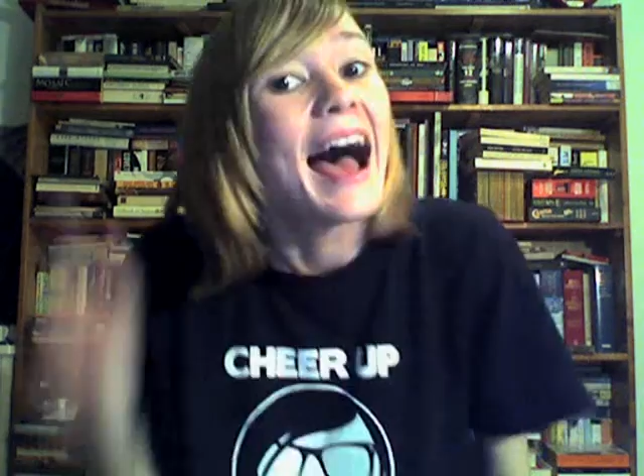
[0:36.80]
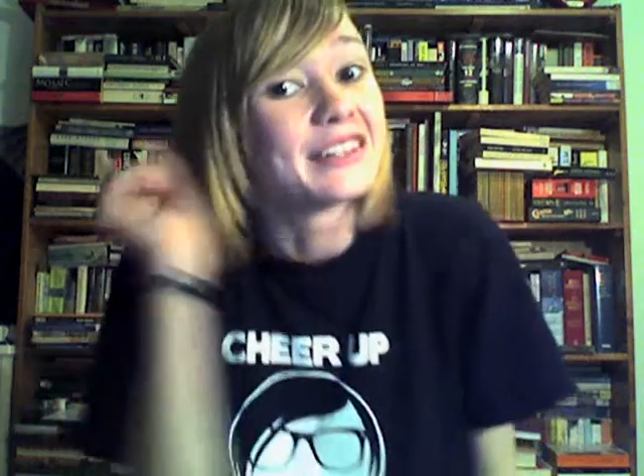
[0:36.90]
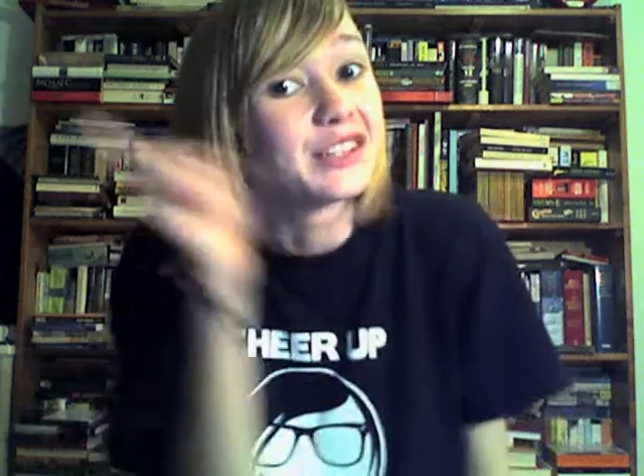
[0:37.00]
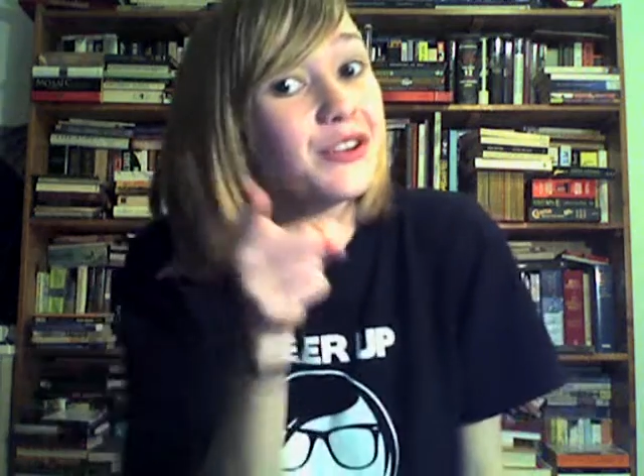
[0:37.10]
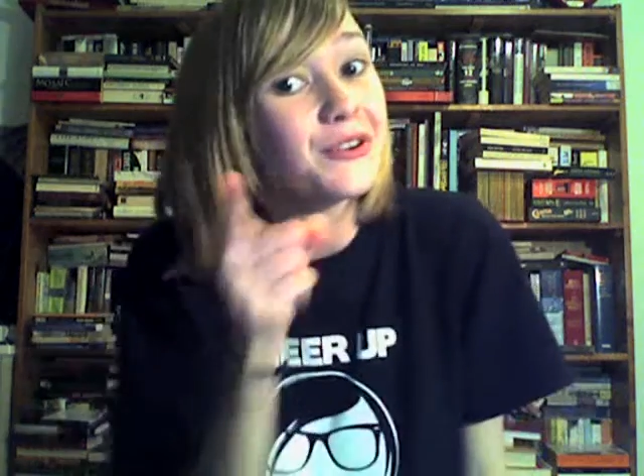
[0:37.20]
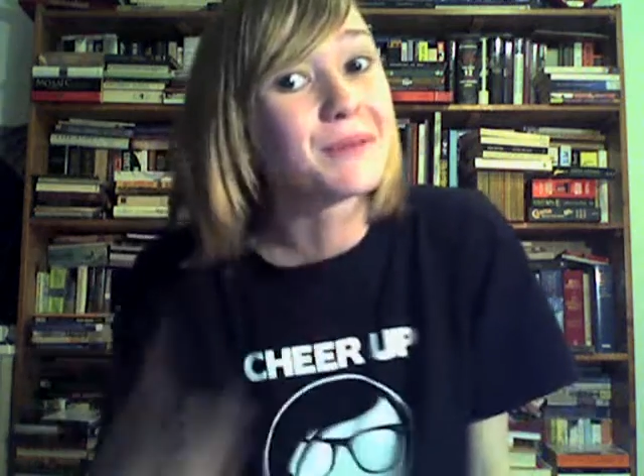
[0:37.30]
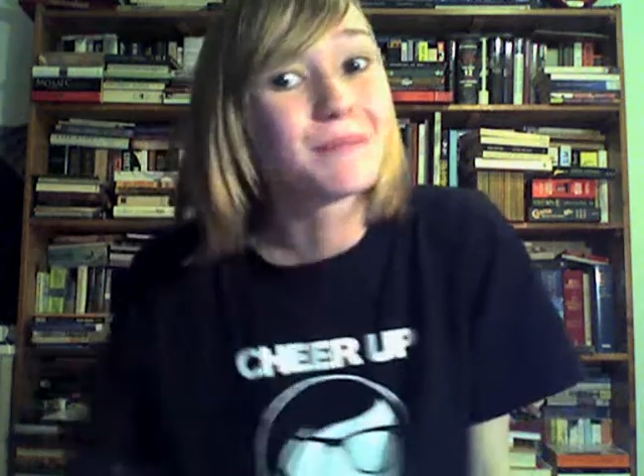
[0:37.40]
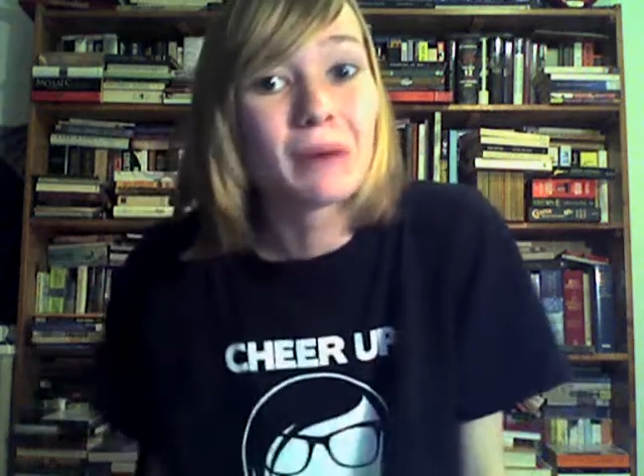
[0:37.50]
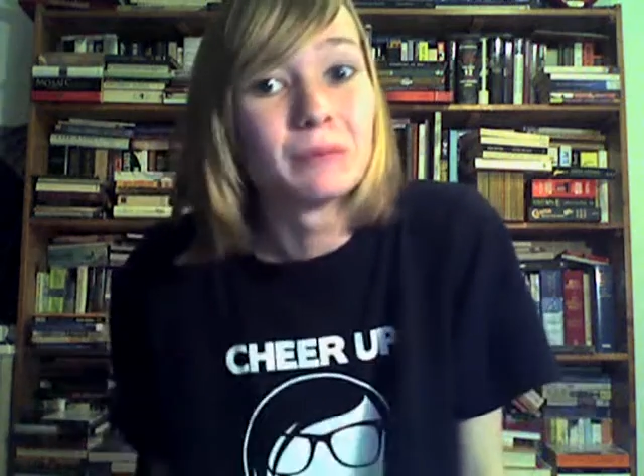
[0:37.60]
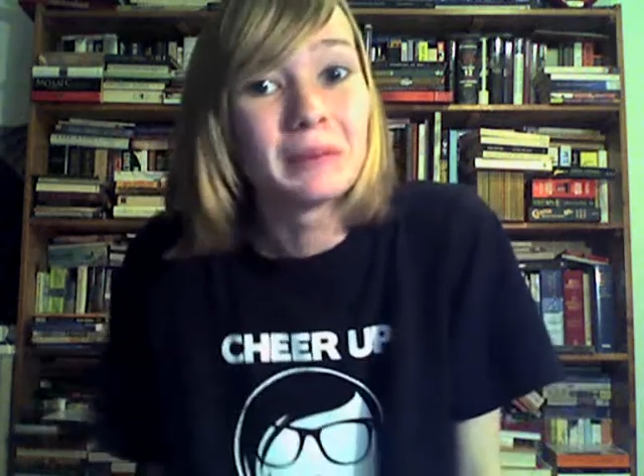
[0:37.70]
As you can
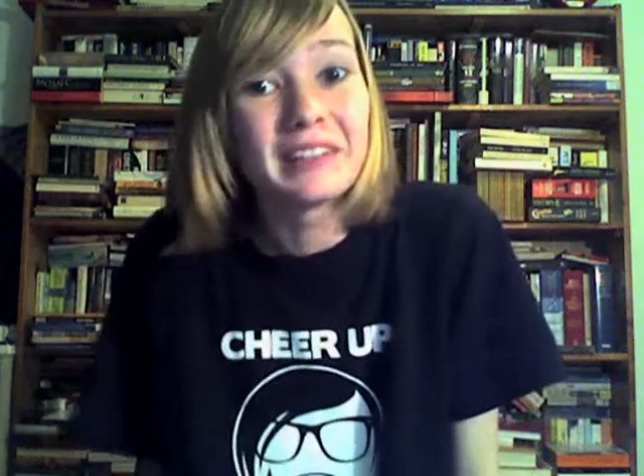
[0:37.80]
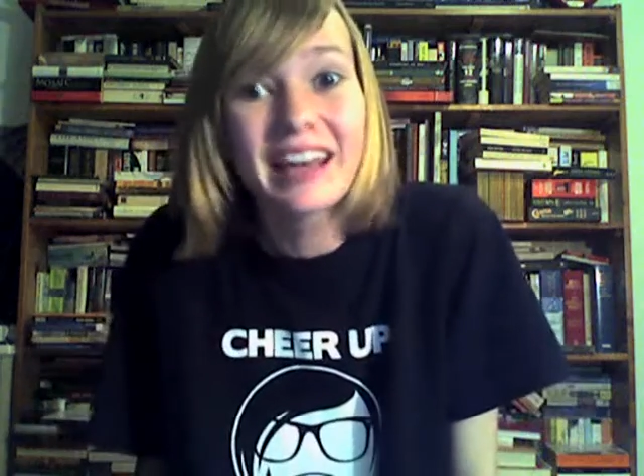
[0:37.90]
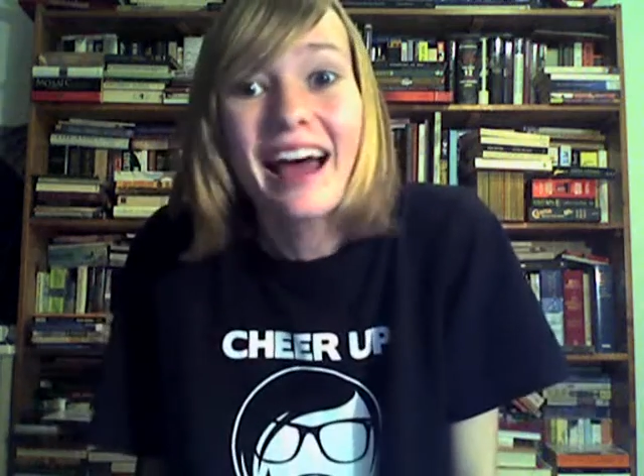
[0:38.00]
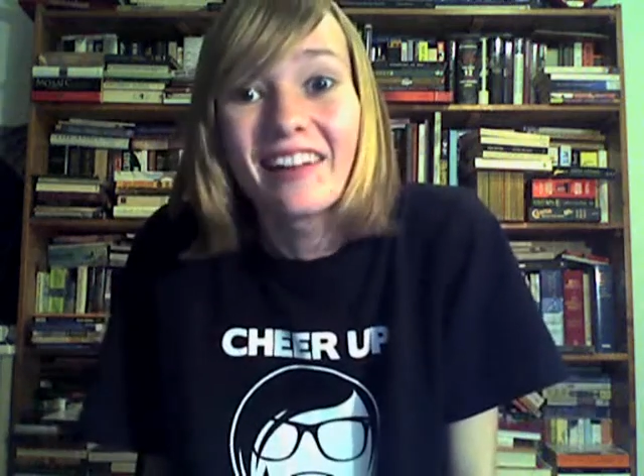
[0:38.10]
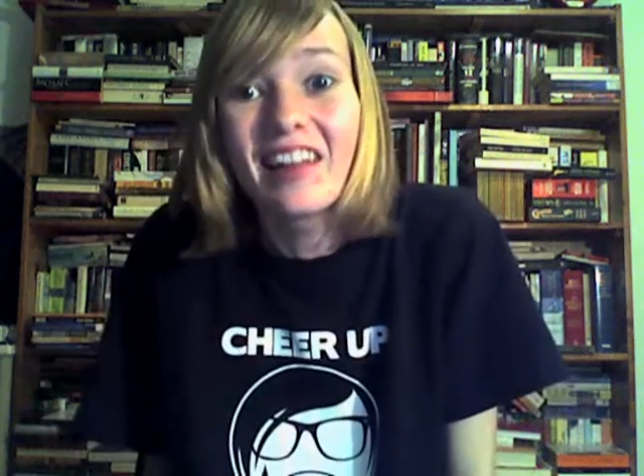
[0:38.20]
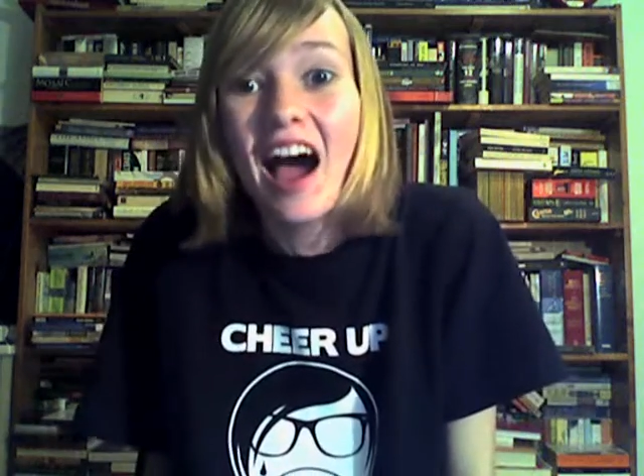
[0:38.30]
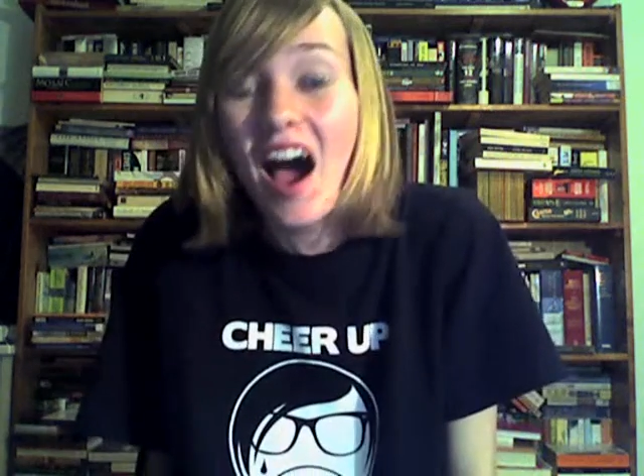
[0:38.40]
probably tell,